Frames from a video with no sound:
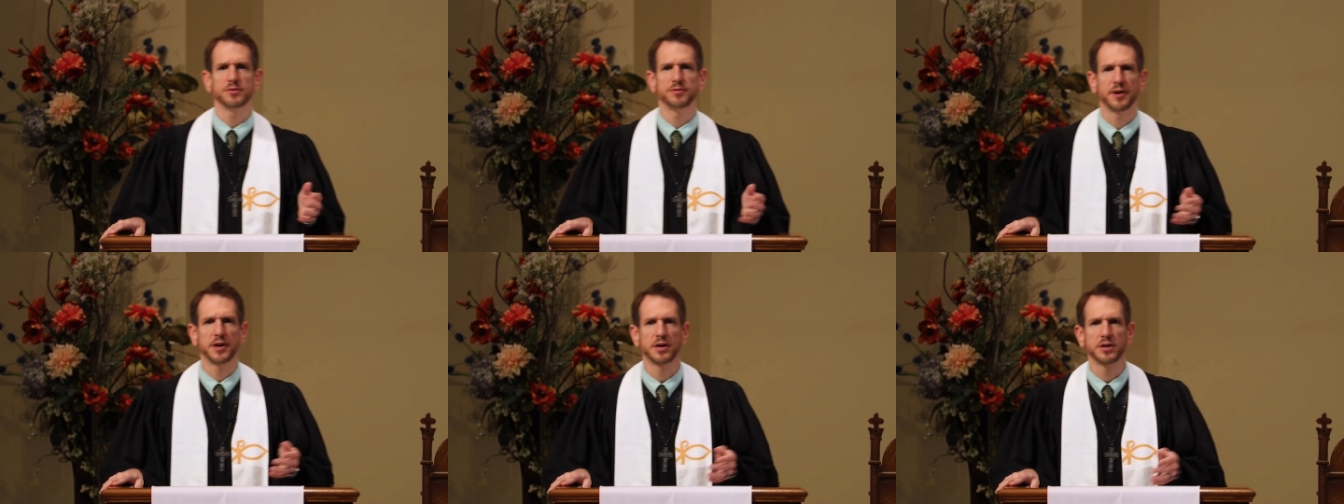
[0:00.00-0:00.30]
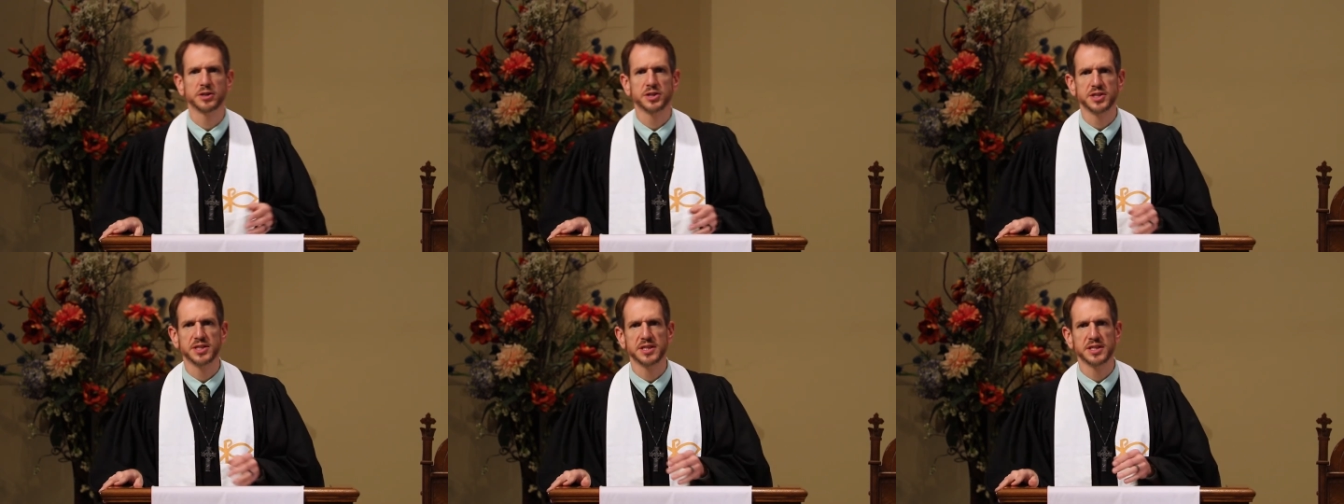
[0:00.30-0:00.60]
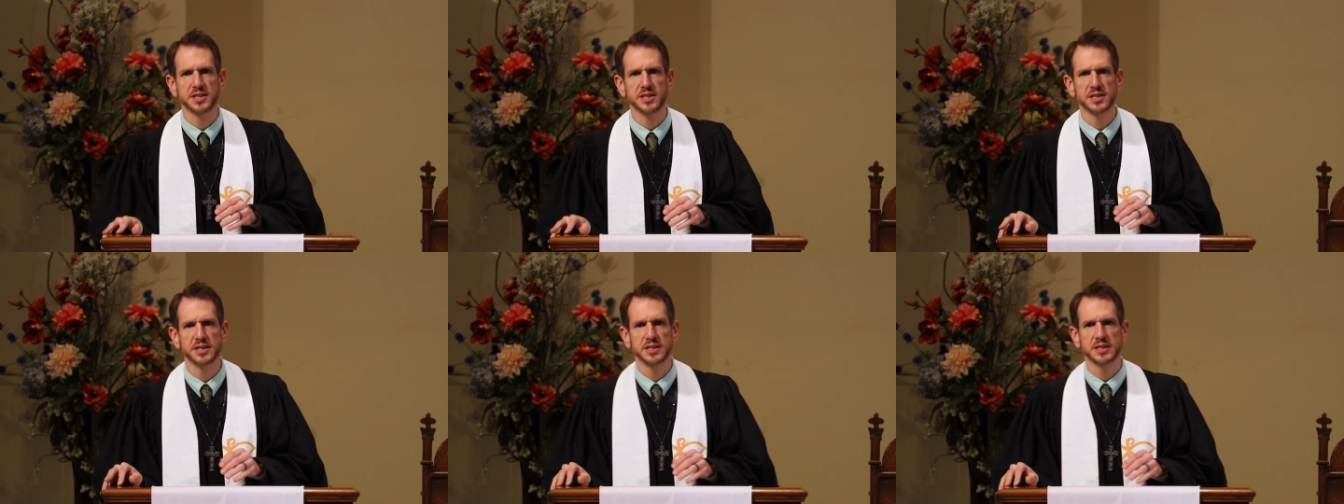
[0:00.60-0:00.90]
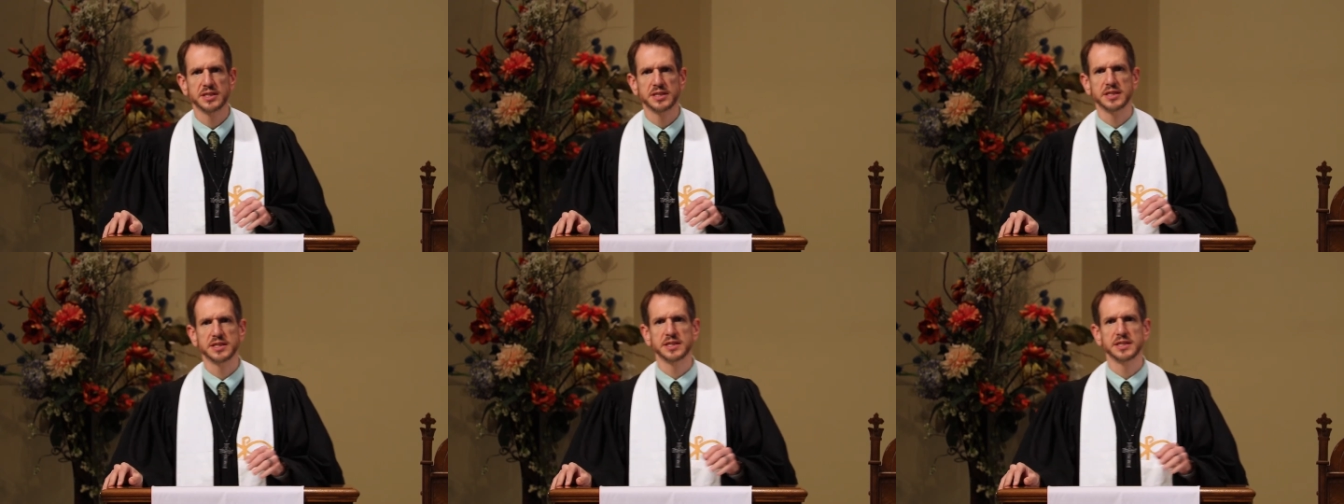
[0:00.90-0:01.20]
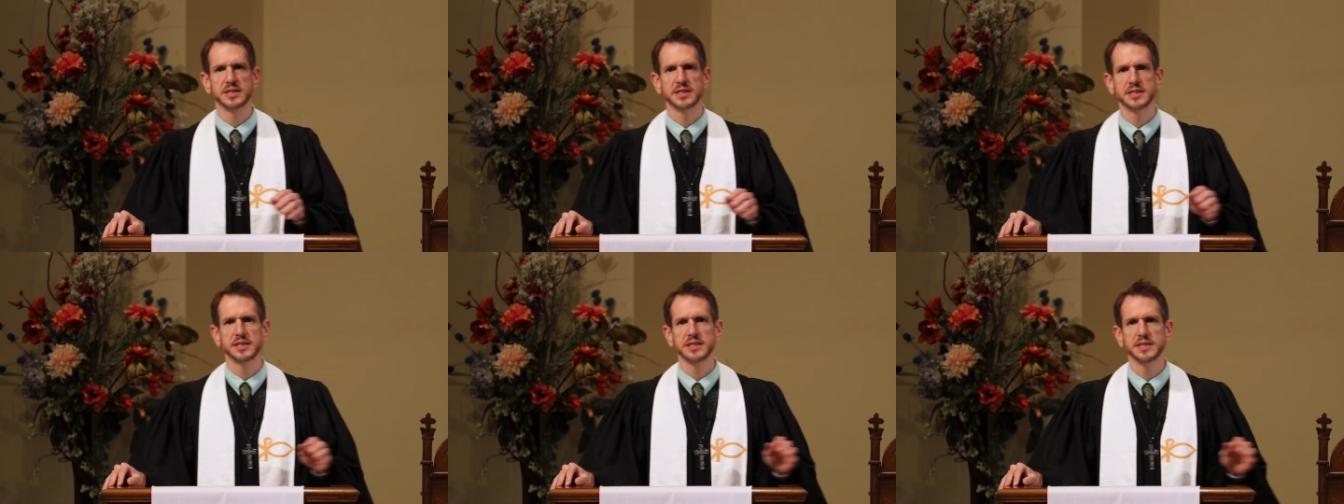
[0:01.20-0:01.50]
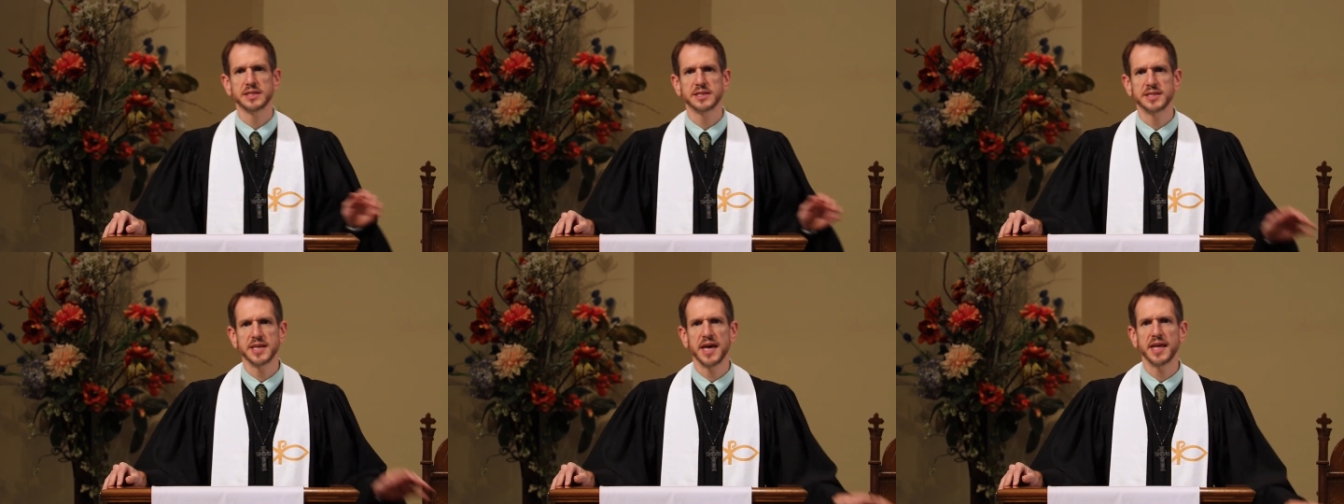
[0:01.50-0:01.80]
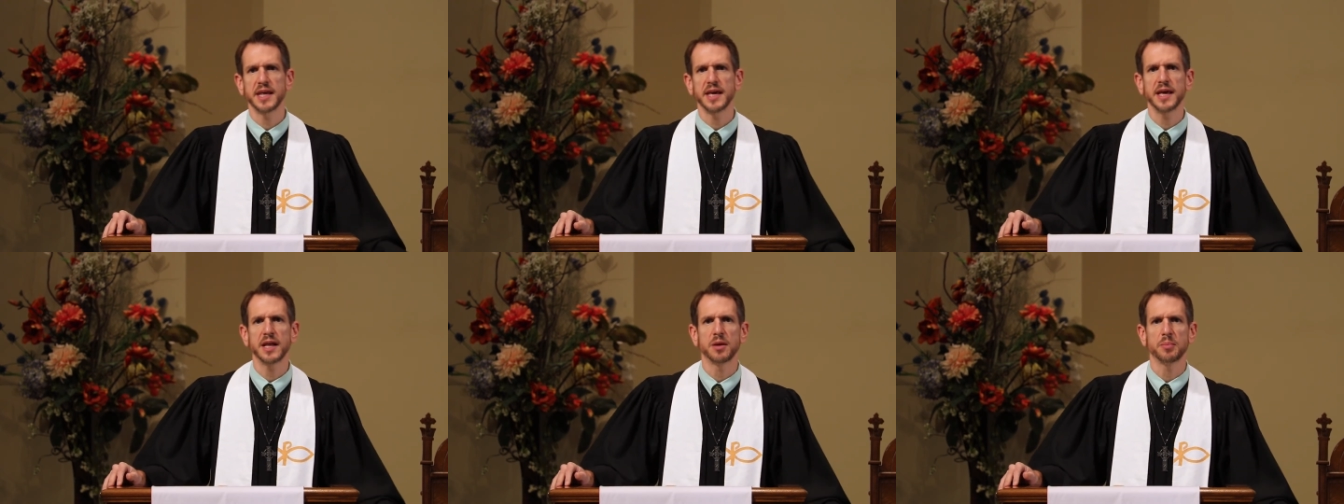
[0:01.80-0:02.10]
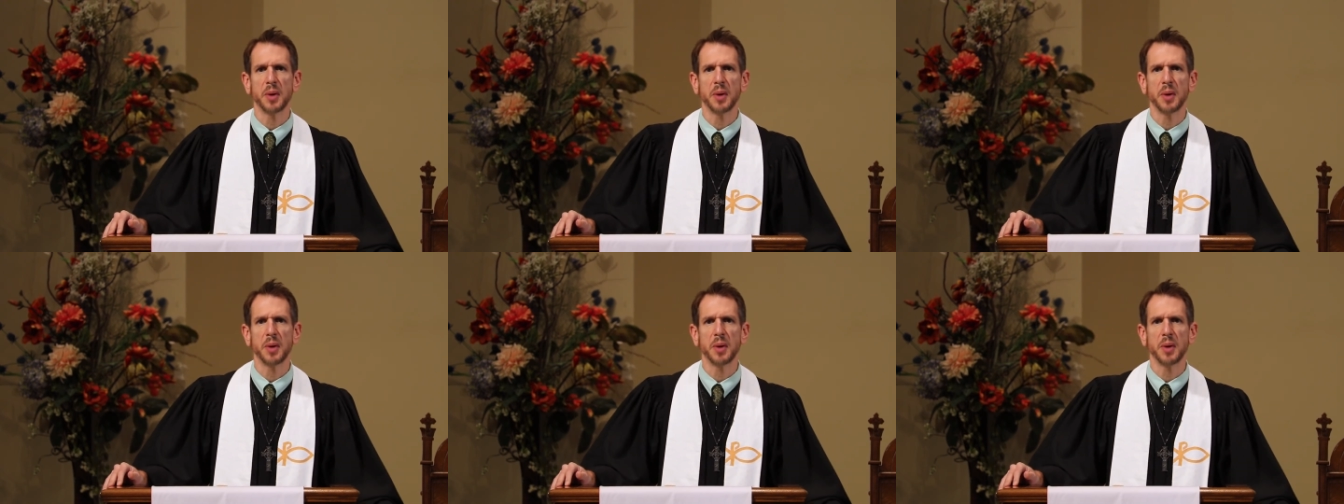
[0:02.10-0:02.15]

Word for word: first set in